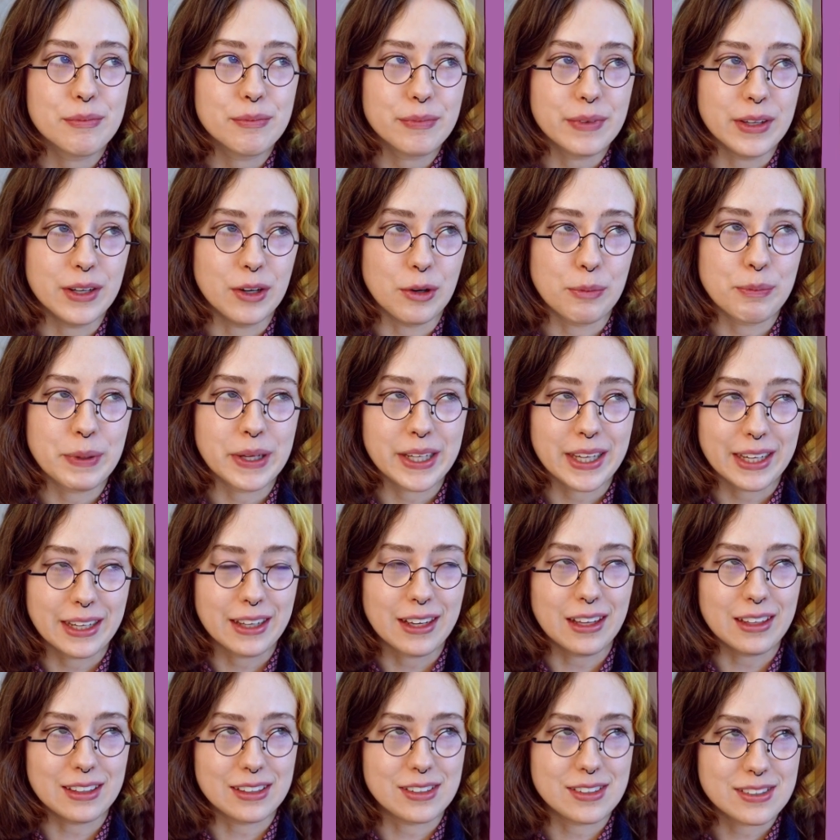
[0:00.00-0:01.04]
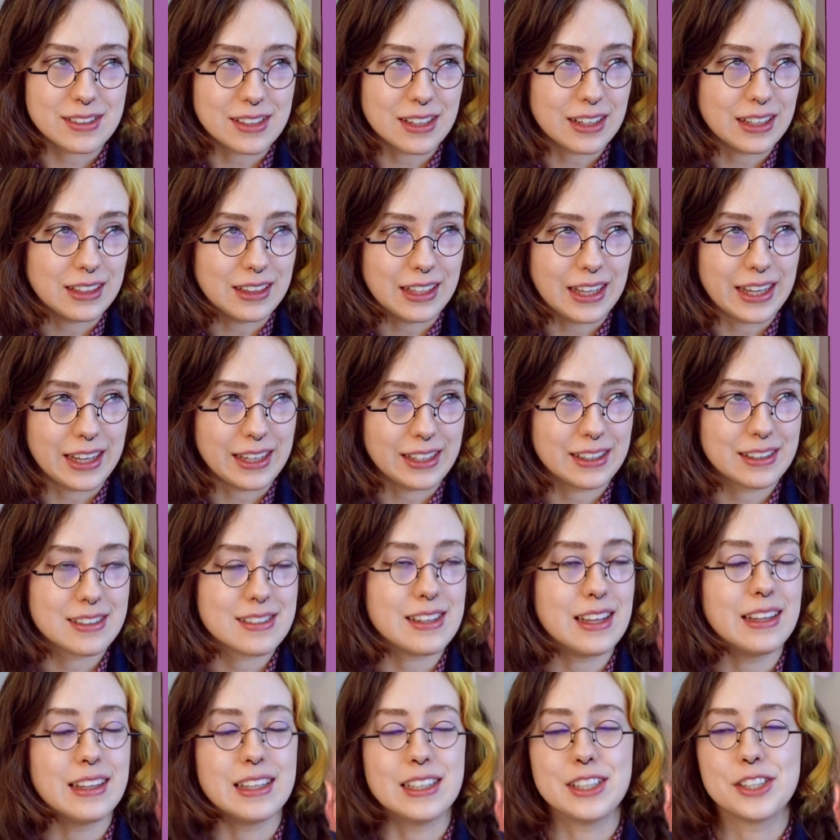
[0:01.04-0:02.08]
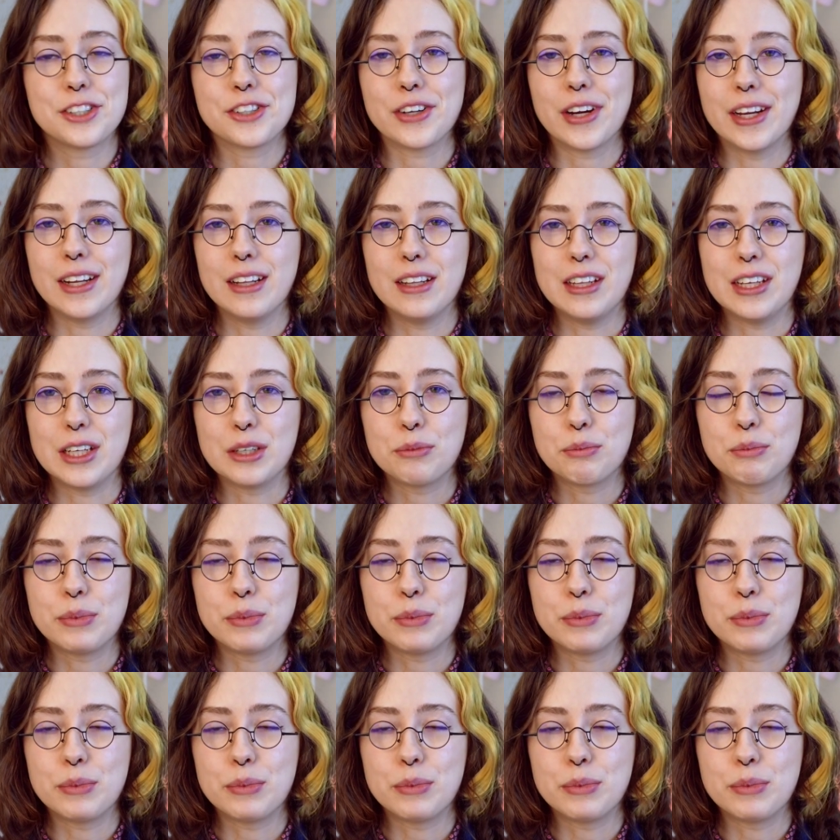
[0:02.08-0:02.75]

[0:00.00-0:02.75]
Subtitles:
you know, picking colors that I liked and then trying to like